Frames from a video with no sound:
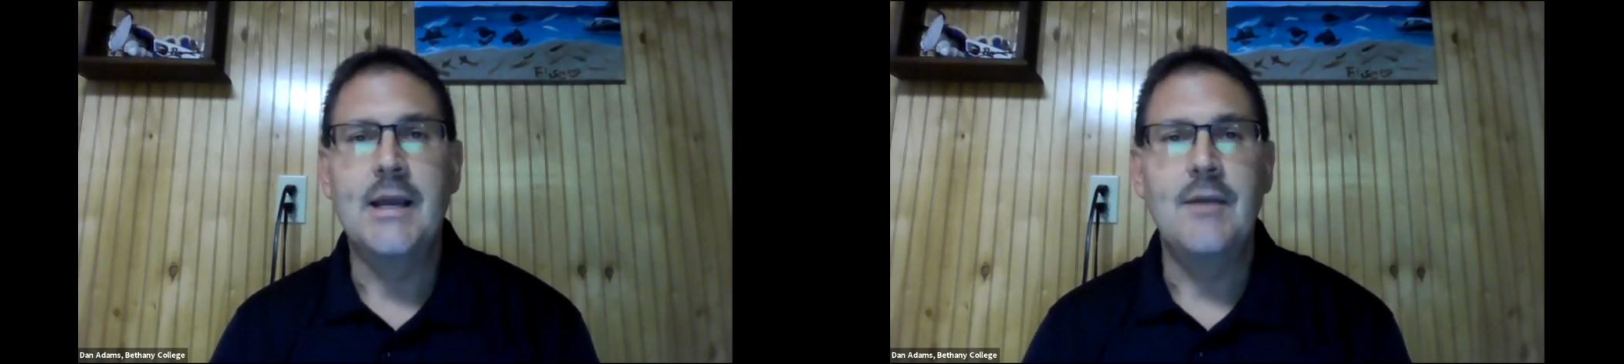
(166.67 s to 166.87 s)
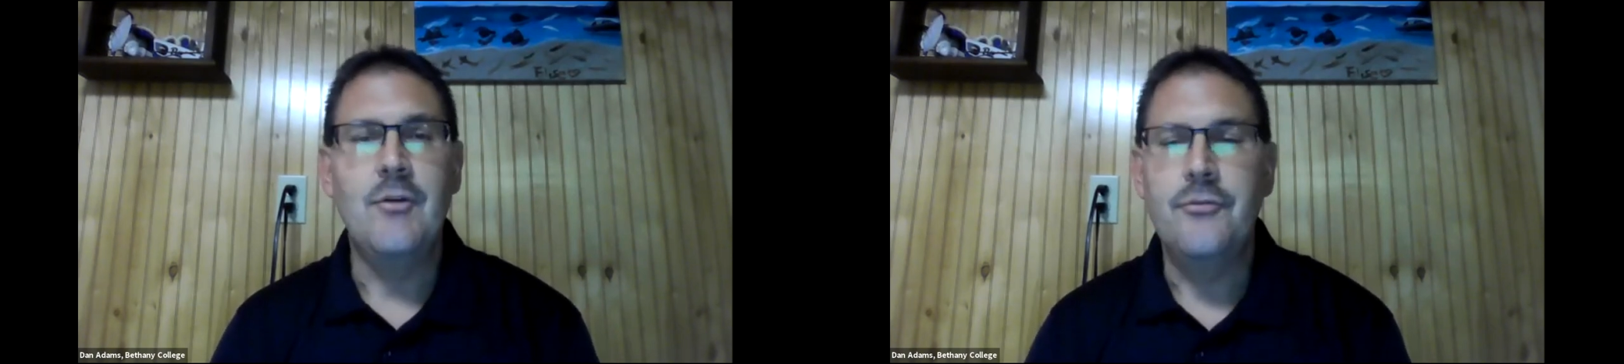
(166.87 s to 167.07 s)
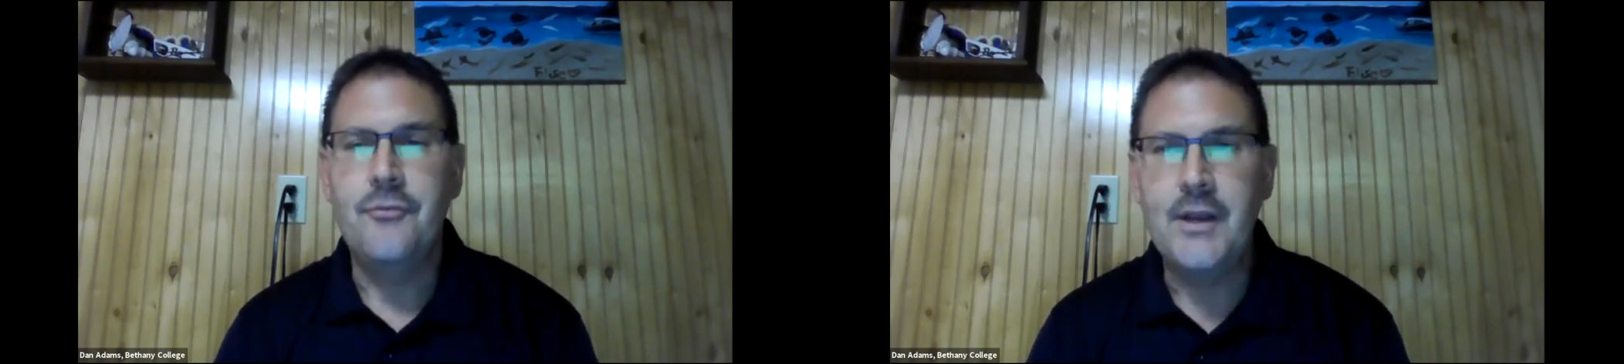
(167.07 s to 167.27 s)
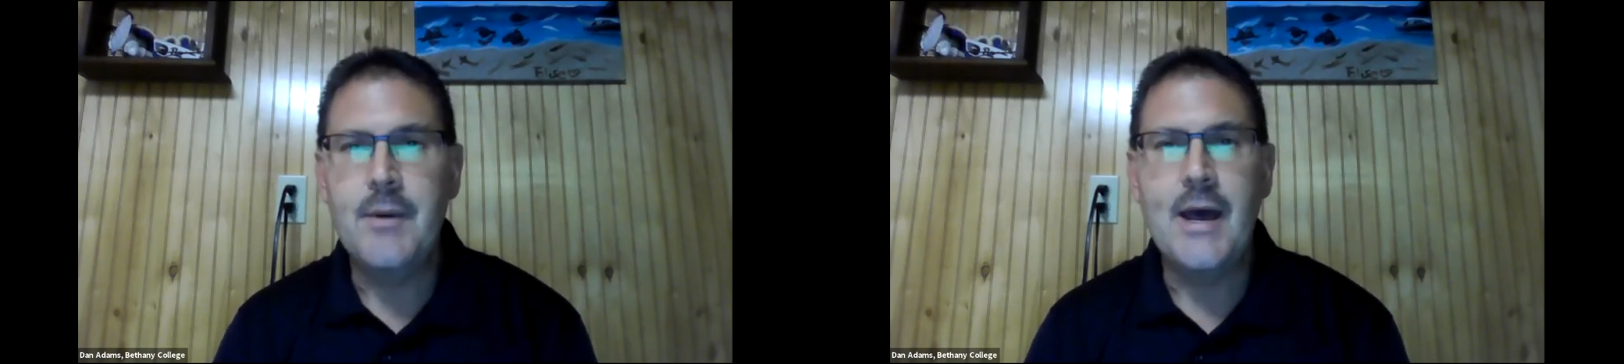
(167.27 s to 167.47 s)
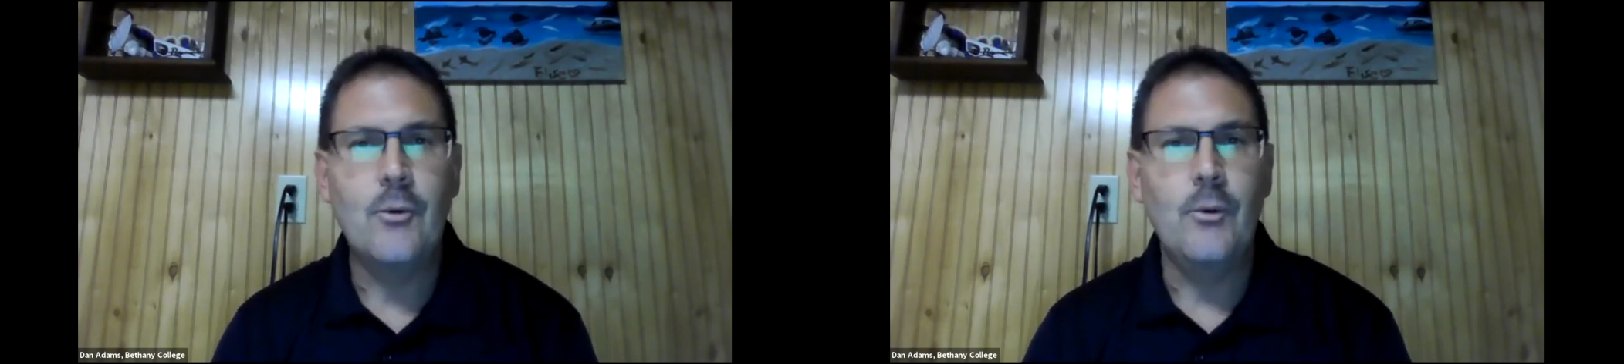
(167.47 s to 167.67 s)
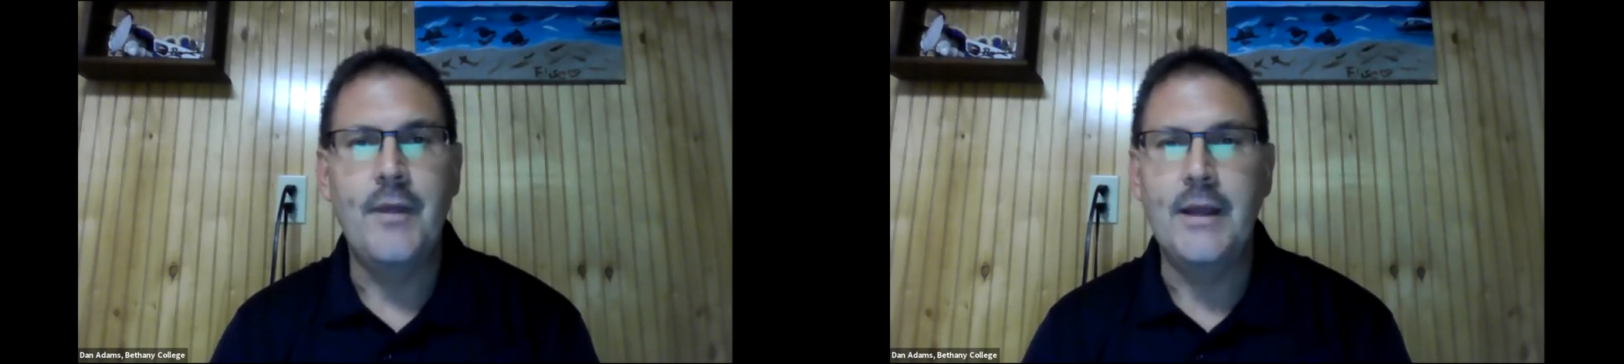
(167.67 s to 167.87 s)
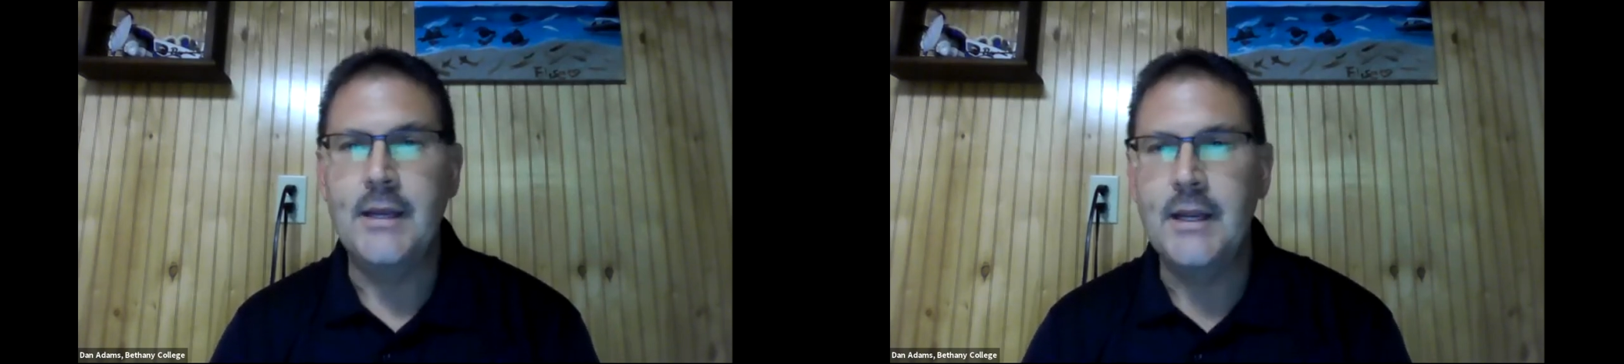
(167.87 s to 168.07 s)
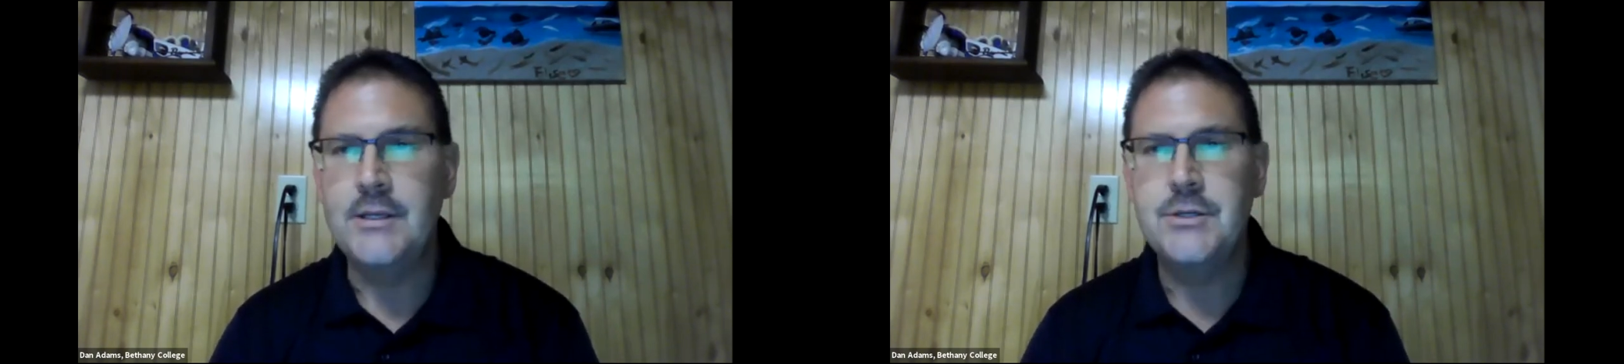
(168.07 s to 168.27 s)
give you feedback when they
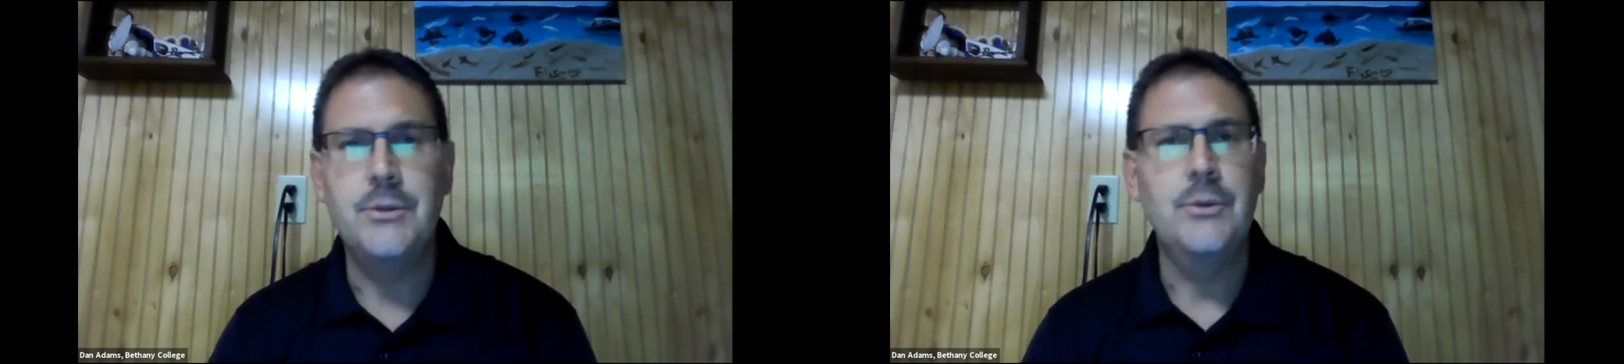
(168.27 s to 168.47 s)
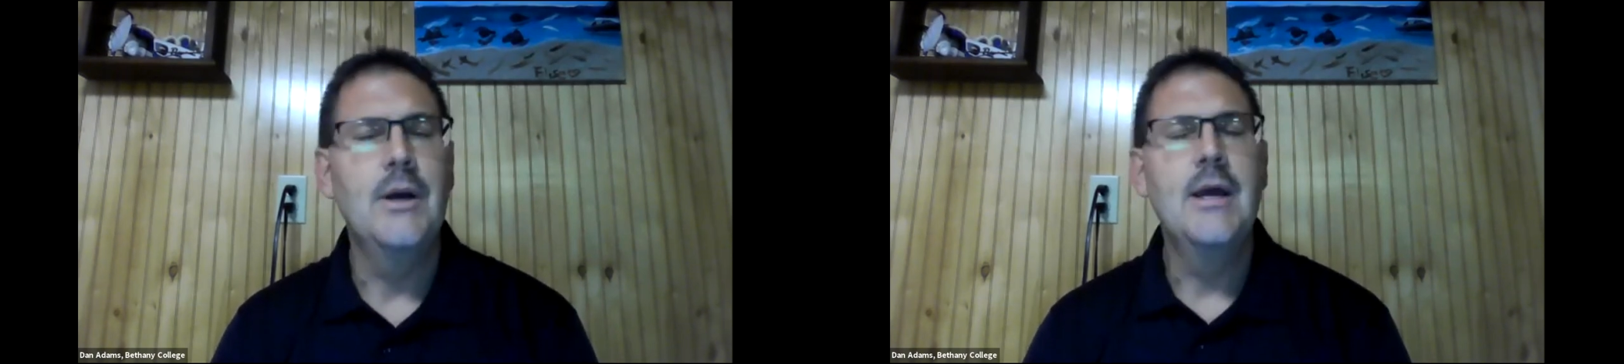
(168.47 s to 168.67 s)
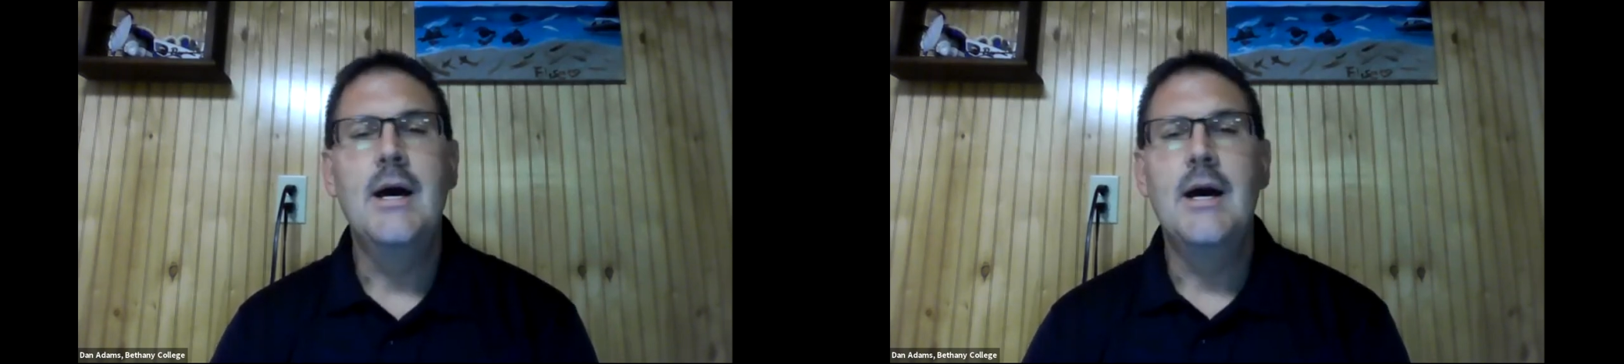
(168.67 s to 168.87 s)
need to.